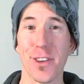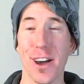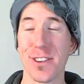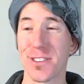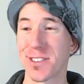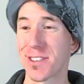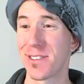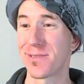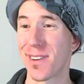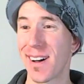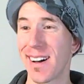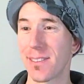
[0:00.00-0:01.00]
changed it so
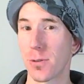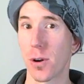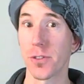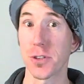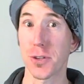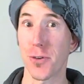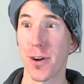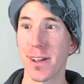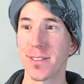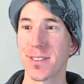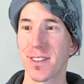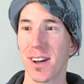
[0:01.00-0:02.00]
far, or on the
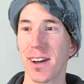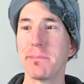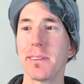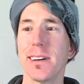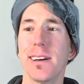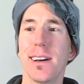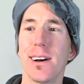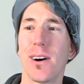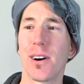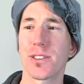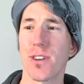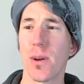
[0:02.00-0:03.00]
screen. So
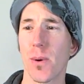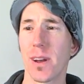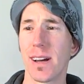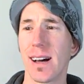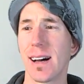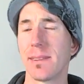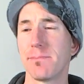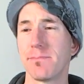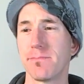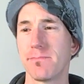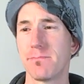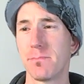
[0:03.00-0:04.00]
Andre Winner
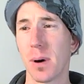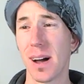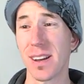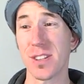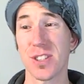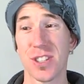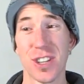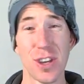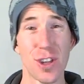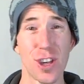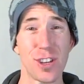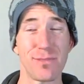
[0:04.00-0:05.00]
by
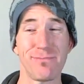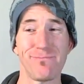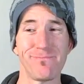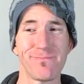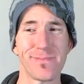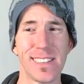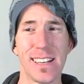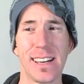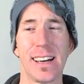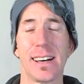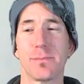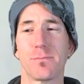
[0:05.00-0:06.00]
decision.
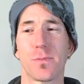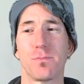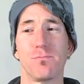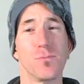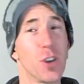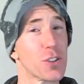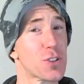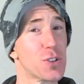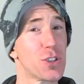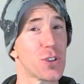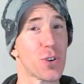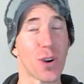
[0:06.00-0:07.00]
Yeah, not too
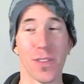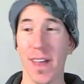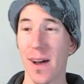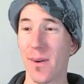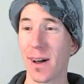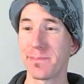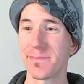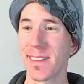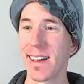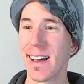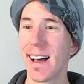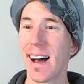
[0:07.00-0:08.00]
sure on that one.
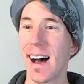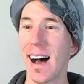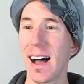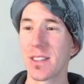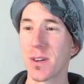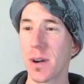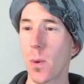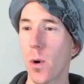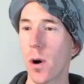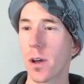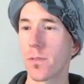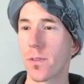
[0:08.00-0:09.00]
Donnie
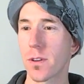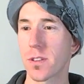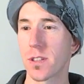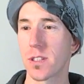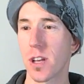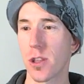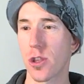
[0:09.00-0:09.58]
Walker versus